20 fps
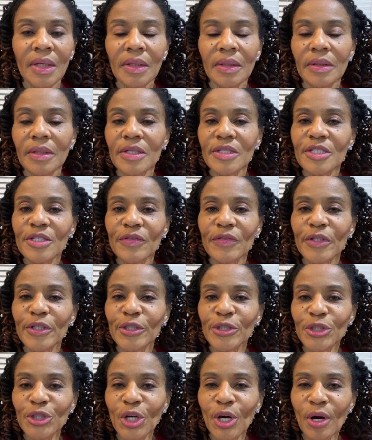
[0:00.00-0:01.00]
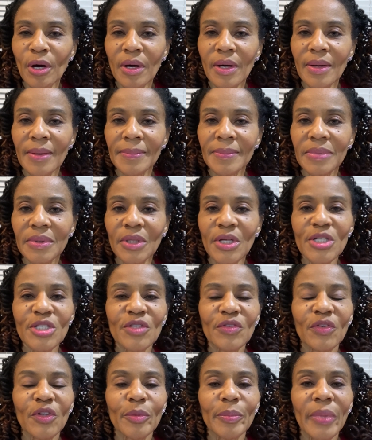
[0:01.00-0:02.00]
loss of her job, loss
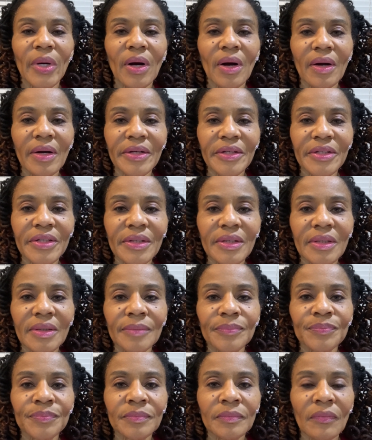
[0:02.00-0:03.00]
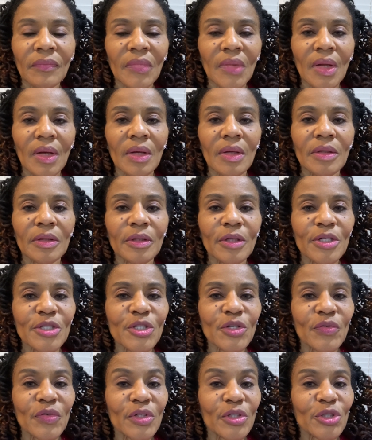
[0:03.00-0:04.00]
of her partner, loss
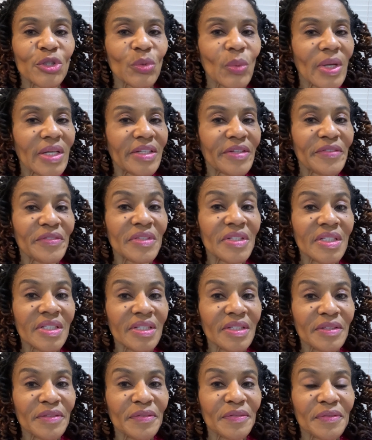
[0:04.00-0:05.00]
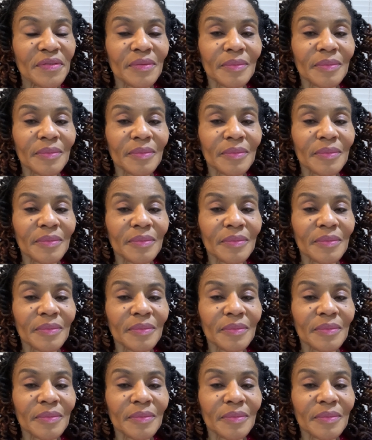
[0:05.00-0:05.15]
of her joie de vivre,